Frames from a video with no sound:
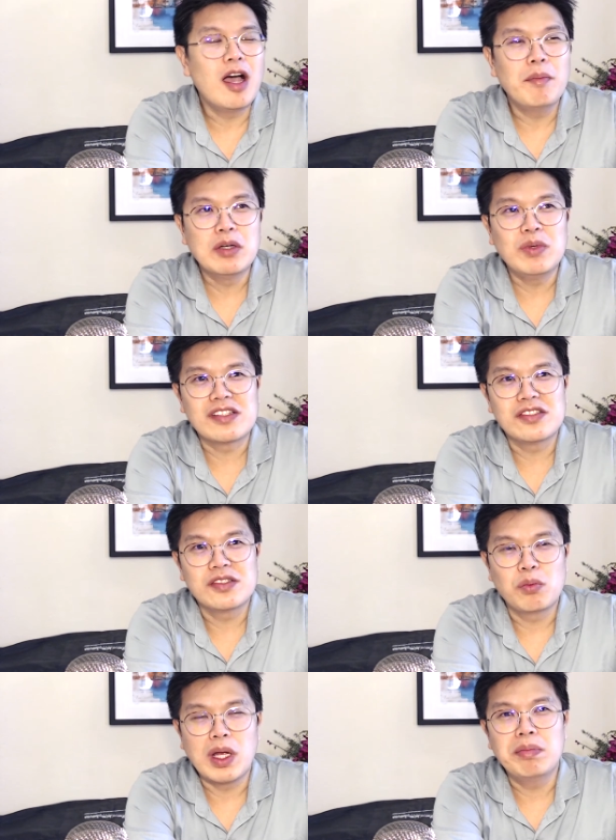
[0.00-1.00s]
many
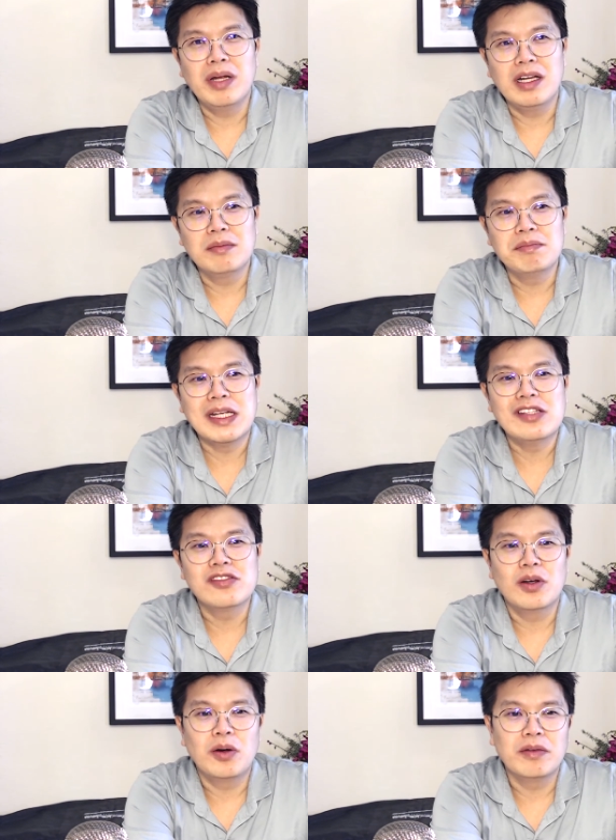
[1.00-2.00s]
weeks we are pregnant based
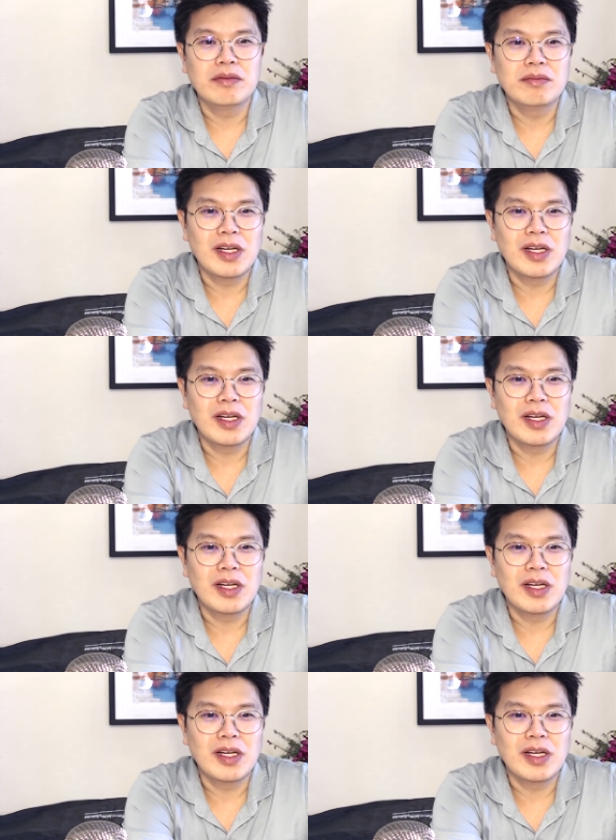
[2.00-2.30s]
on,